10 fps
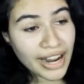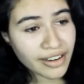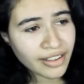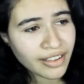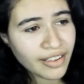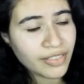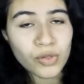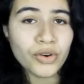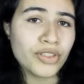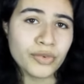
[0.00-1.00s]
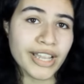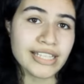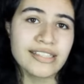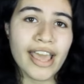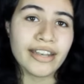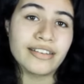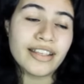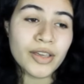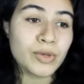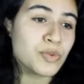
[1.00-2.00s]
read the Lord of the Rings,
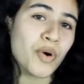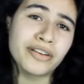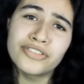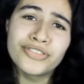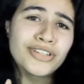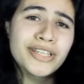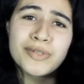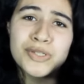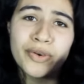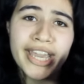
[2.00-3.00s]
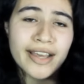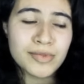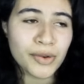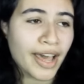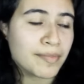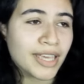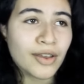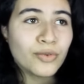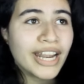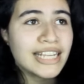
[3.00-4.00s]
and it was wonderful, it was great, I'm so happy
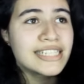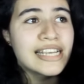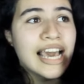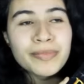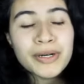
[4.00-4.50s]
I read it.